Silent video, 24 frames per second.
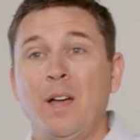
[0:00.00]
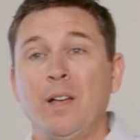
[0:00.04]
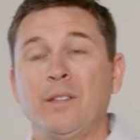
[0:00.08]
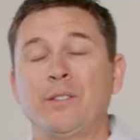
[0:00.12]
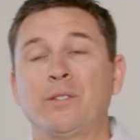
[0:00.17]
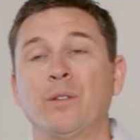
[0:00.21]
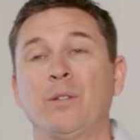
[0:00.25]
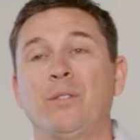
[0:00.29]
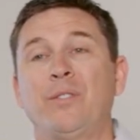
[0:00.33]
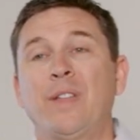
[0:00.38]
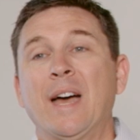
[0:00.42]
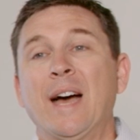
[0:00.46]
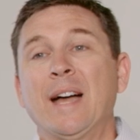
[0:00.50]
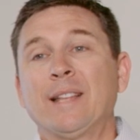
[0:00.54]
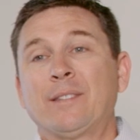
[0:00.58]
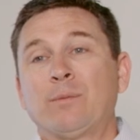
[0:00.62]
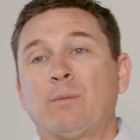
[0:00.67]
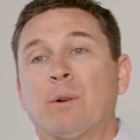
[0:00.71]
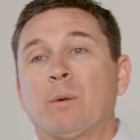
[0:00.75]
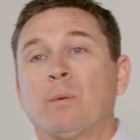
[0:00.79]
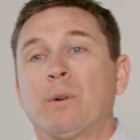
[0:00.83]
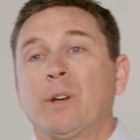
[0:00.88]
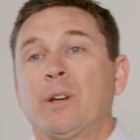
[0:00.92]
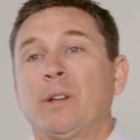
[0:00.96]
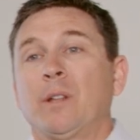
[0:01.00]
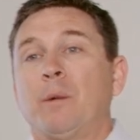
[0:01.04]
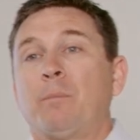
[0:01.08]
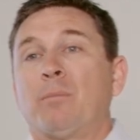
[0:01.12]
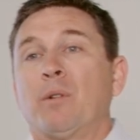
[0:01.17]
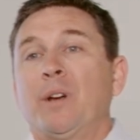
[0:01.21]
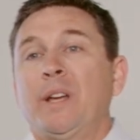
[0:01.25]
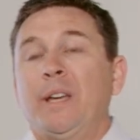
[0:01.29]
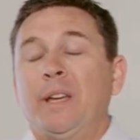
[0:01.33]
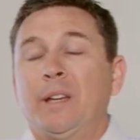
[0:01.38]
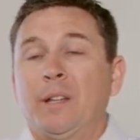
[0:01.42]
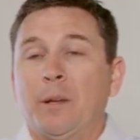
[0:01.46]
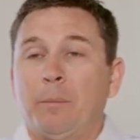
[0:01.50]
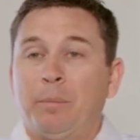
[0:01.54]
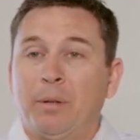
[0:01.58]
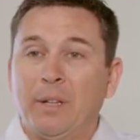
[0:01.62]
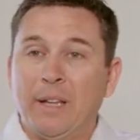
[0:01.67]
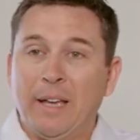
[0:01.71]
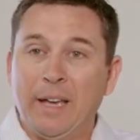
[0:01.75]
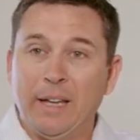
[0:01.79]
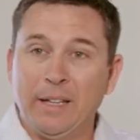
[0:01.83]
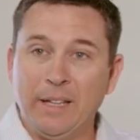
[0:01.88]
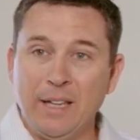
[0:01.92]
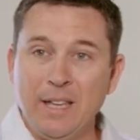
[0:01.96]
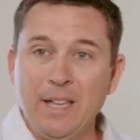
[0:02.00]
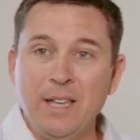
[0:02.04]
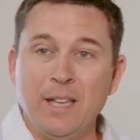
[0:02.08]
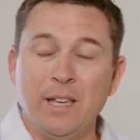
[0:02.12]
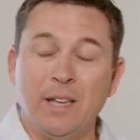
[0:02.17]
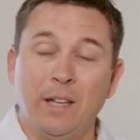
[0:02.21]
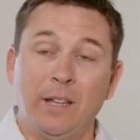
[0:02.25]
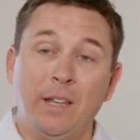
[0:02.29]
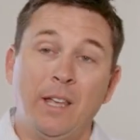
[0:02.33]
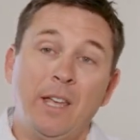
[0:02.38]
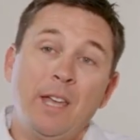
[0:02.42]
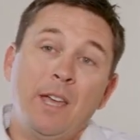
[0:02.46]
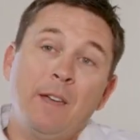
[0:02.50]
So that's where we're going to bring in a Plan N.